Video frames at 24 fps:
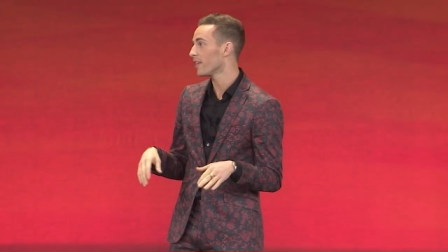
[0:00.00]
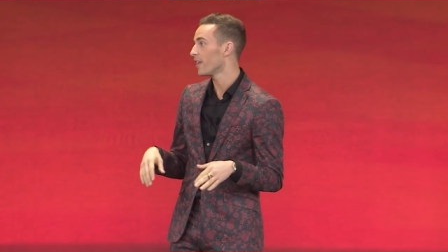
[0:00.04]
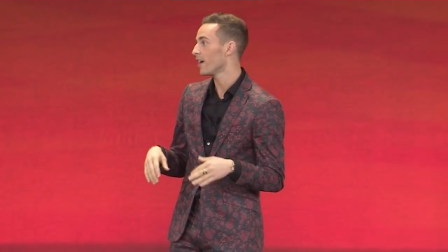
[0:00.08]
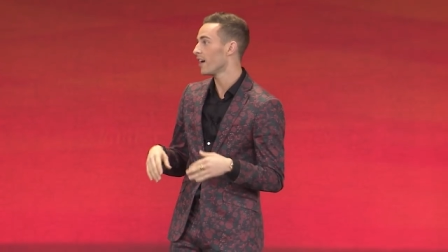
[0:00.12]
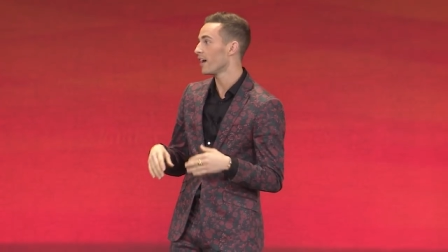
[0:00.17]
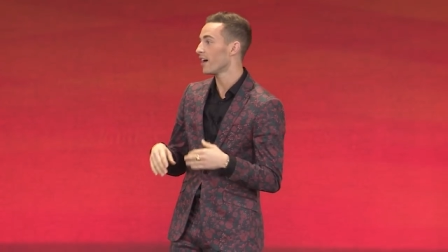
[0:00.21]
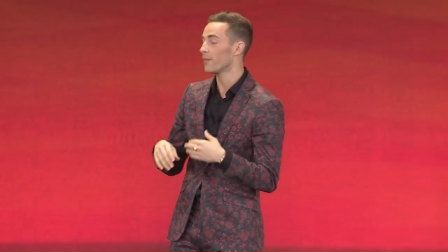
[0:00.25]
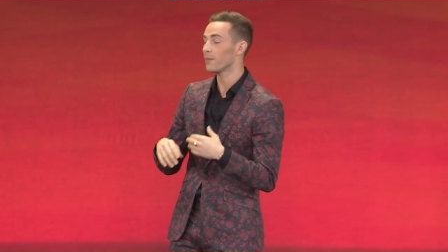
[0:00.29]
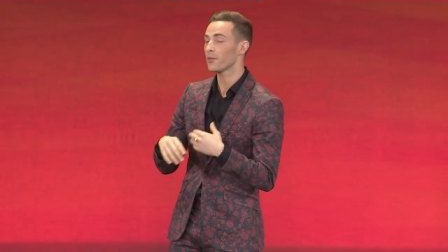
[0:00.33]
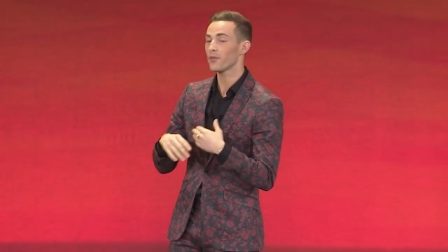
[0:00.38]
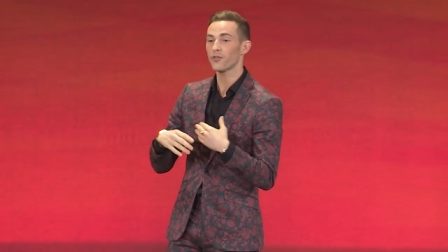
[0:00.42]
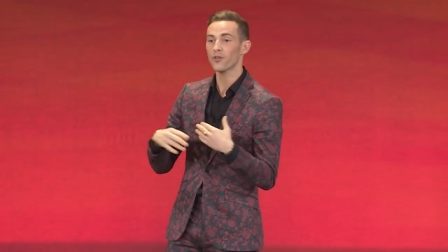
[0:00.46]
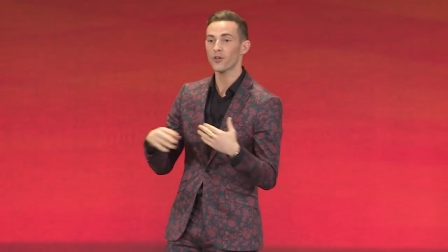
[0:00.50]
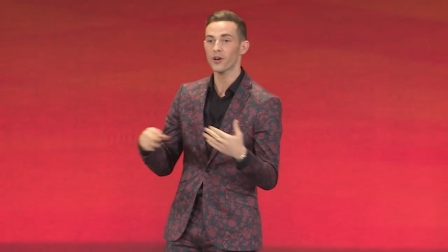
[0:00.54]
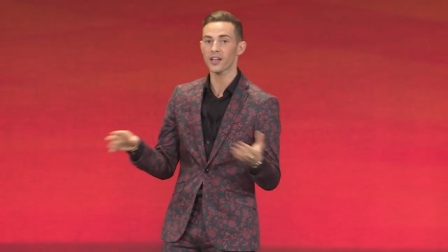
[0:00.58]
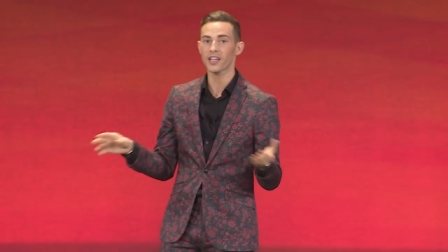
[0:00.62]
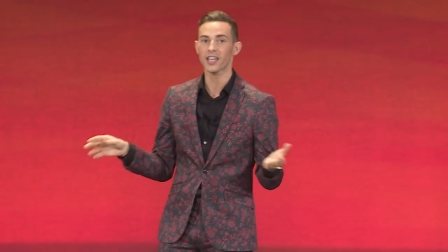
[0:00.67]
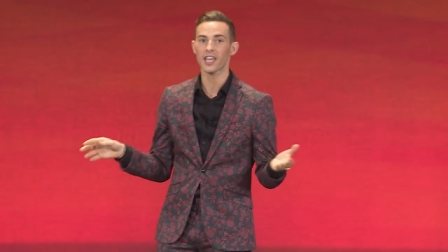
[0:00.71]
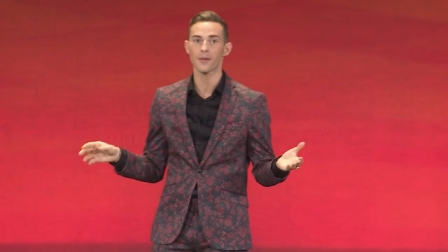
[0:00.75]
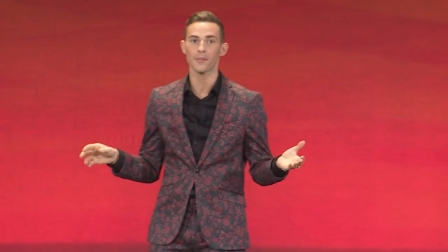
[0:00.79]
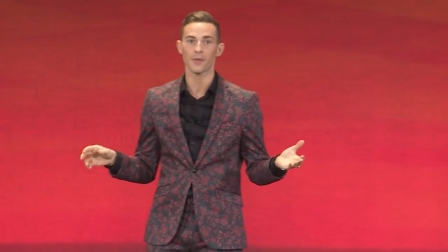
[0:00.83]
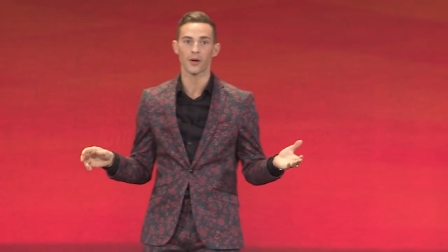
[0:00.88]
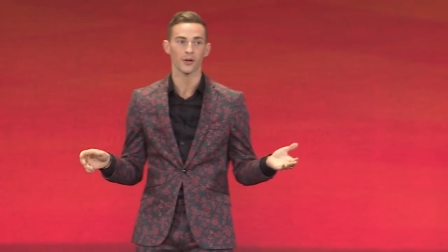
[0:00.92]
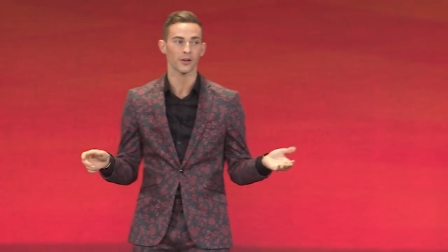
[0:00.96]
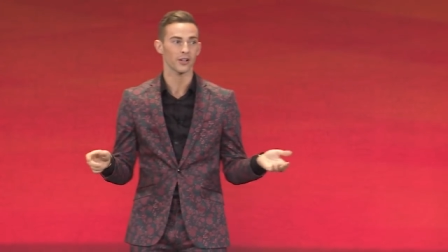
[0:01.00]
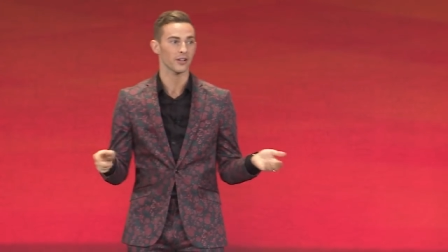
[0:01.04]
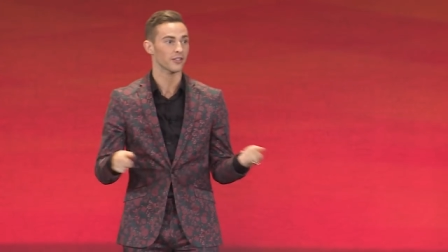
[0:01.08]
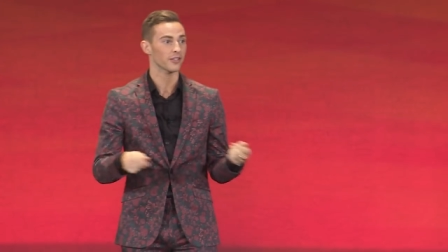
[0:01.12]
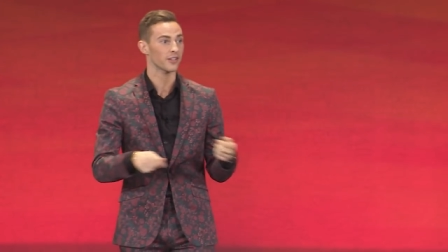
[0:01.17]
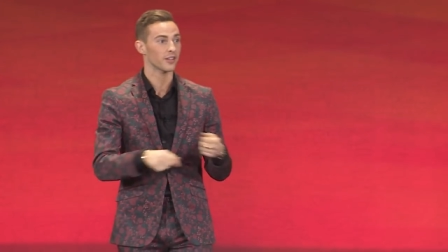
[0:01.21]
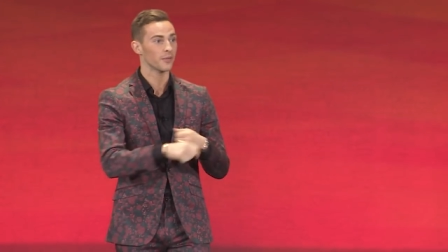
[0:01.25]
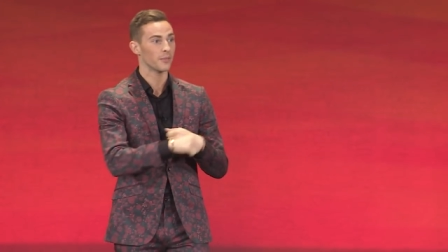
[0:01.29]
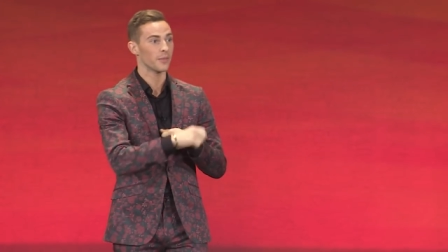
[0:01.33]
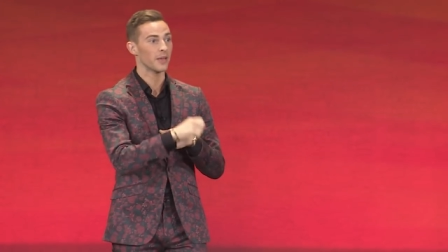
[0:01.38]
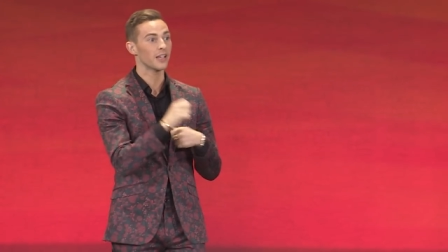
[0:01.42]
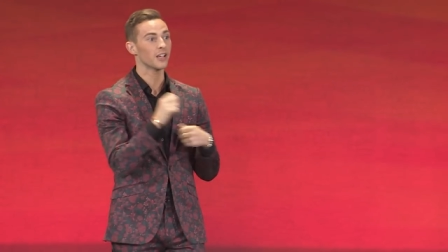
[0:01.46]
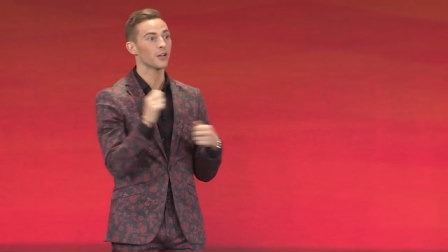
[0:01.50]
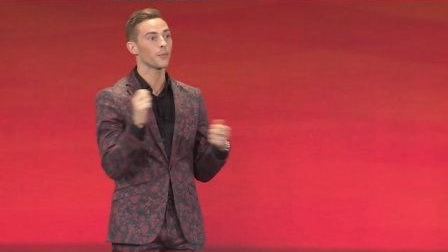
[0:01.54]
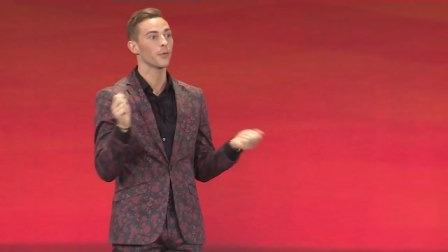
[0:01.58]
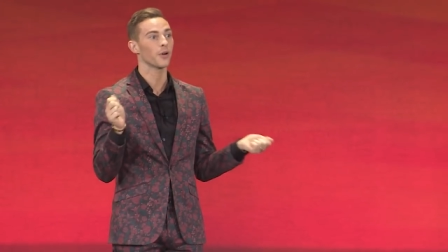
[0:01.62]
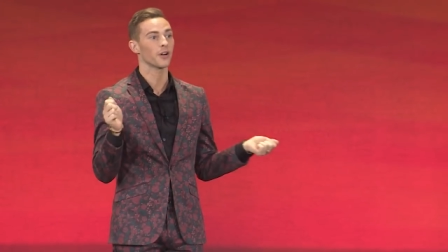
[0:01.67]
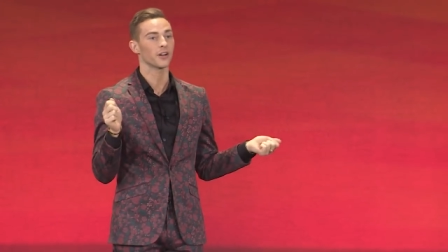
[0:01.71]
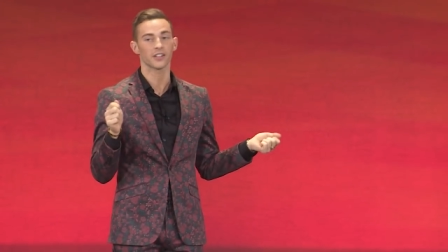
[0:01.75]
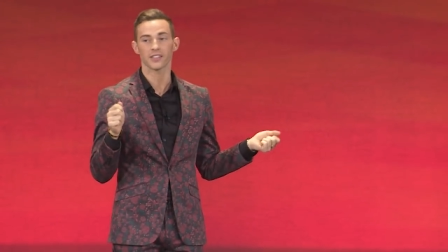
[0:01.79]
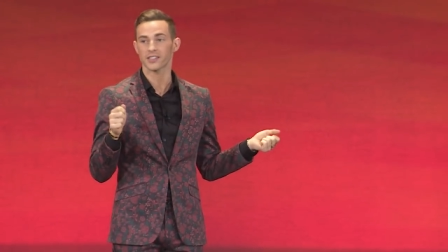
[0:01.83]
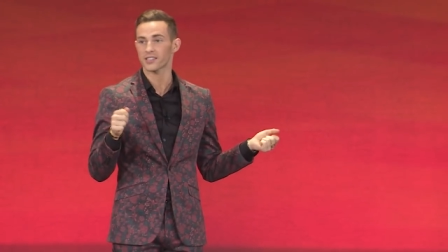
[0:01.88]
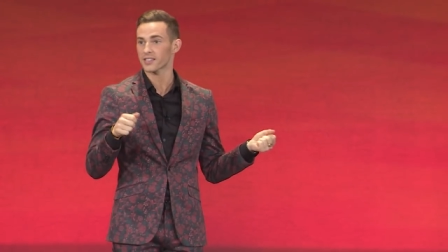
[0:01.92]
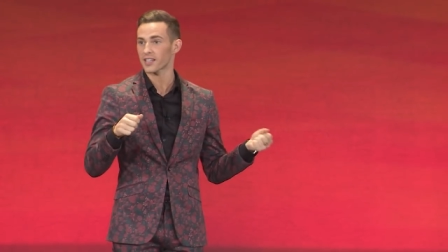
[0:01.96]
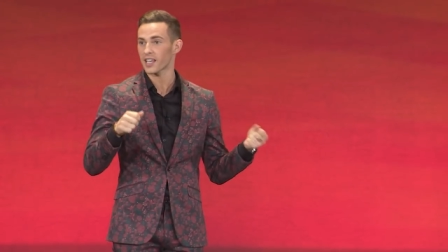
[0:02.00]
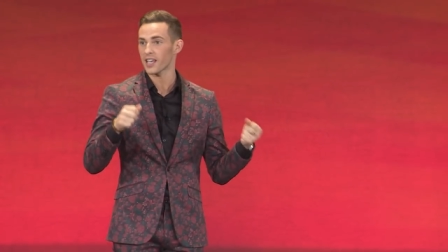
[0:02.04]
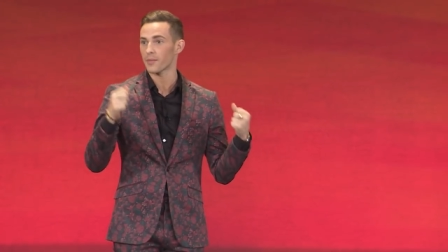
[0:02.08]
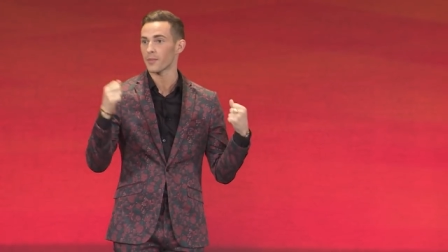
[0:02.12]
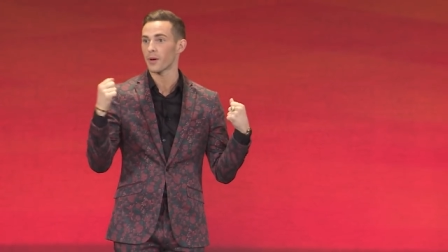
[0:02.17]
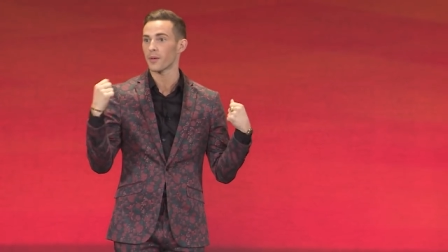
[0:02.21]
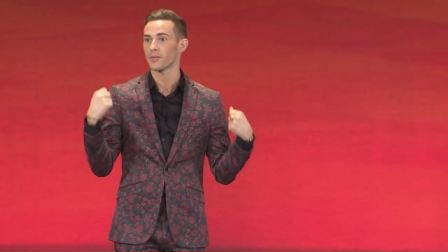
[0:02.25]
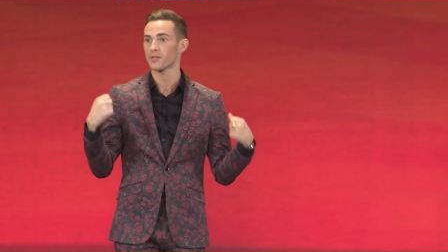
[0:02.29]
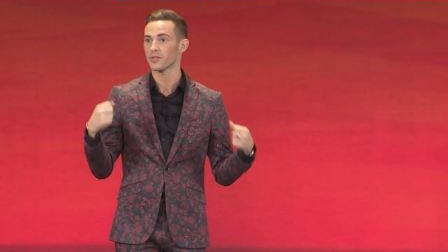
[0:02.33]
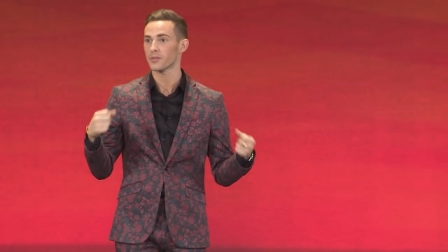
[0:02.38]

Uh, before I came out here, the makeup artist came up